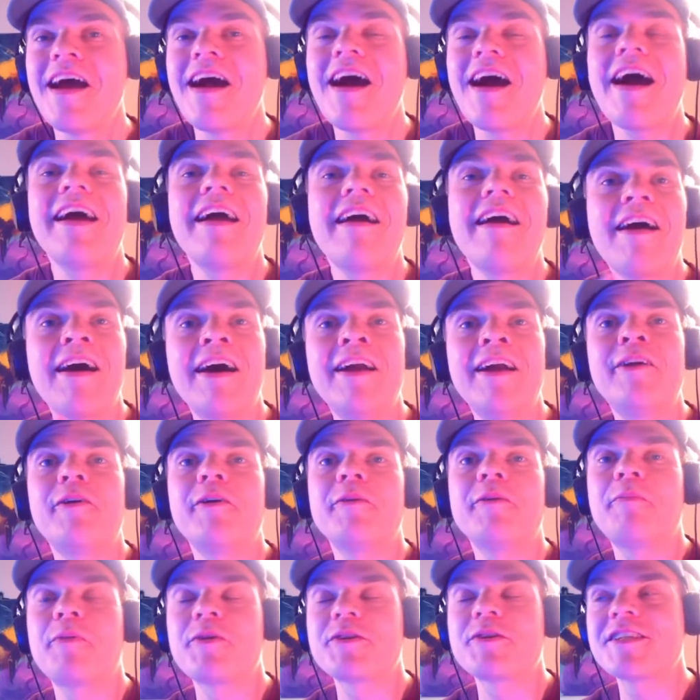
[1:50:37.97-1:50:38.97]
I
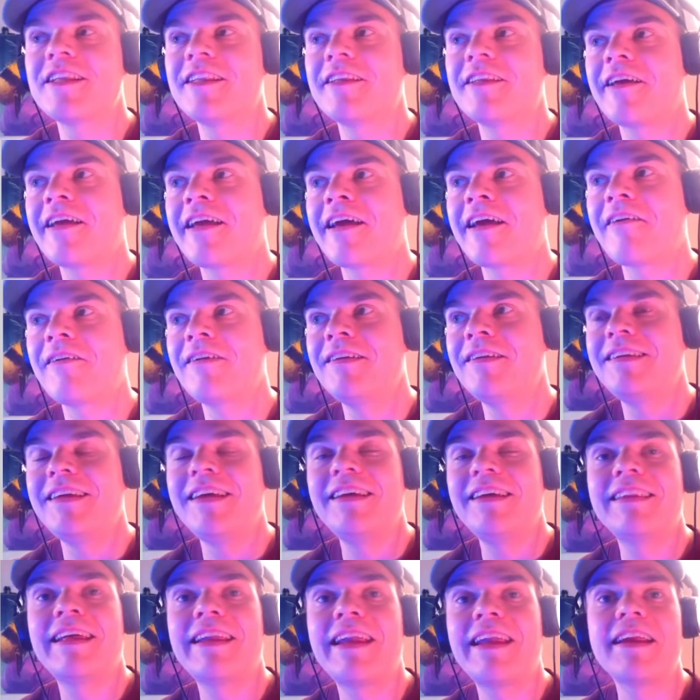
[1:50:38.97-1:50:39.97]
100% guarantee
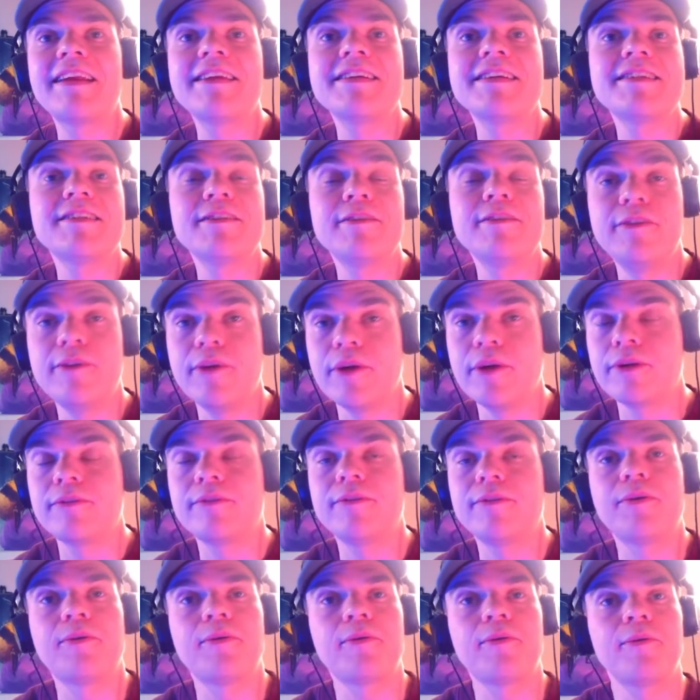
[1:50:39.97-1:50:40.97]
that that is not
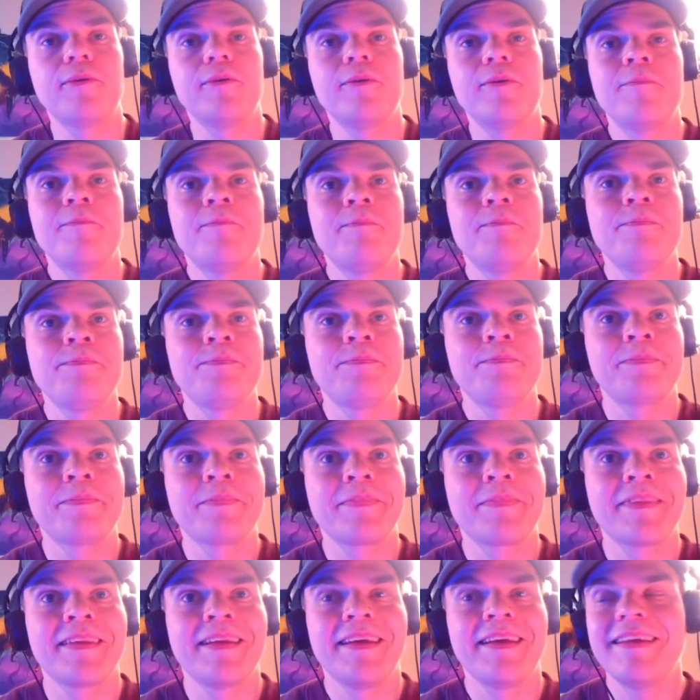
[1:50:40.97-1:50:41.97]
true.
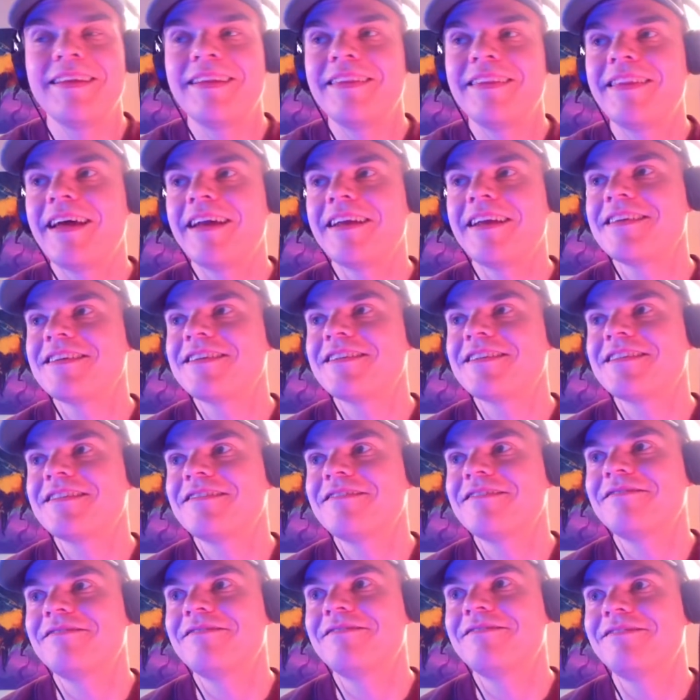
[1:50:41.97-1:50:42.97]
That is
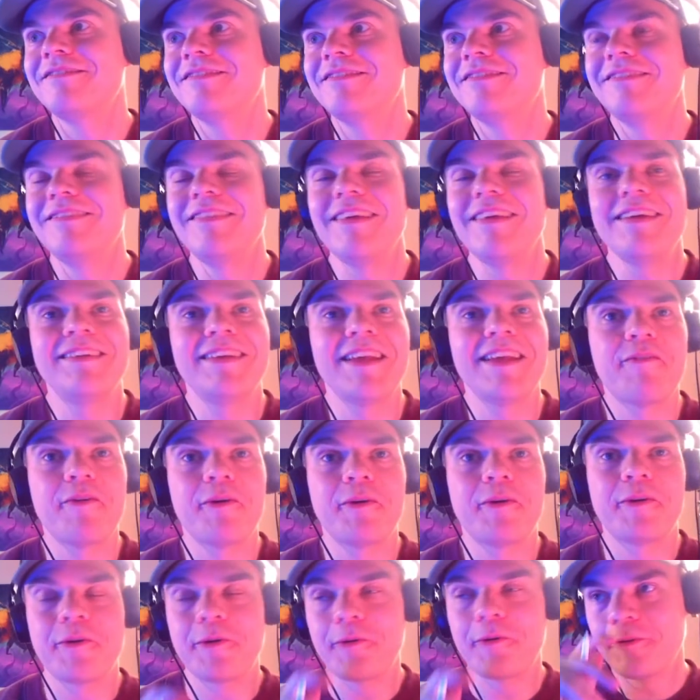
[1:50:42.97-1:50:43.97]
never
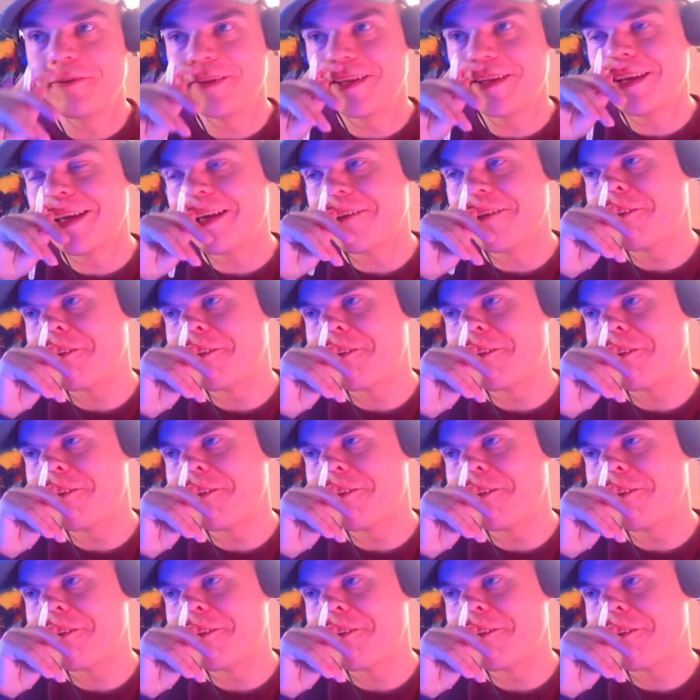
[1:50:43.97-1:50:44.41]
true. That like